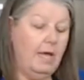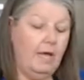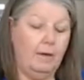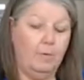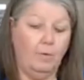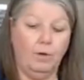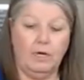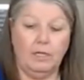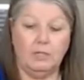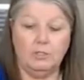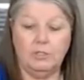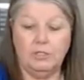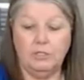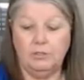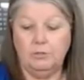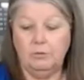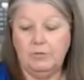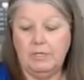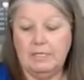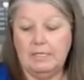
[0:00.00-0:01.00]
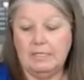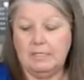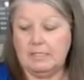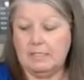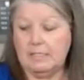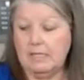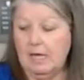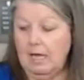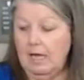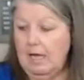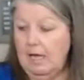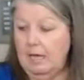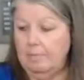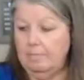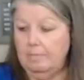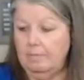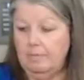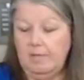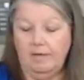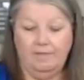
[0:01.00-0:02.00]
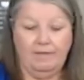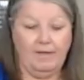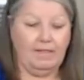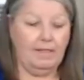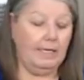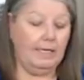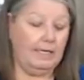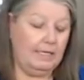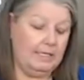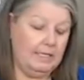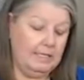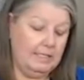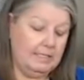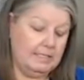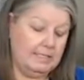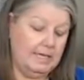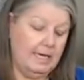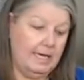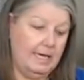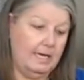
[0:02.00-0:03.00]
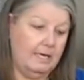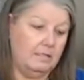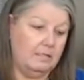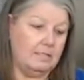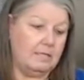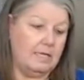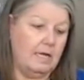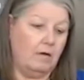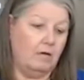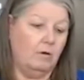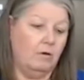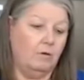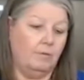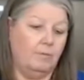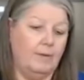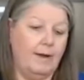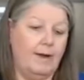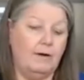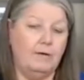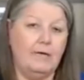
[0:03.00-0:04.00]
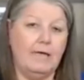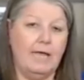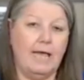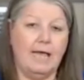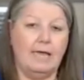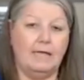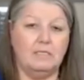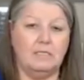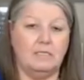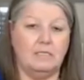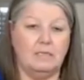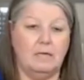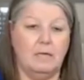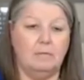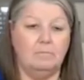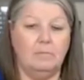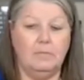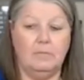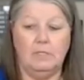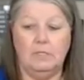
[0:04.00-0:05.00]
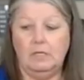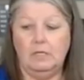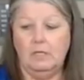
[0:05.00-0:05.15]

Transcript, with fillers: And what I'll do is, um, if I think it needs tails, I'll go around and add some.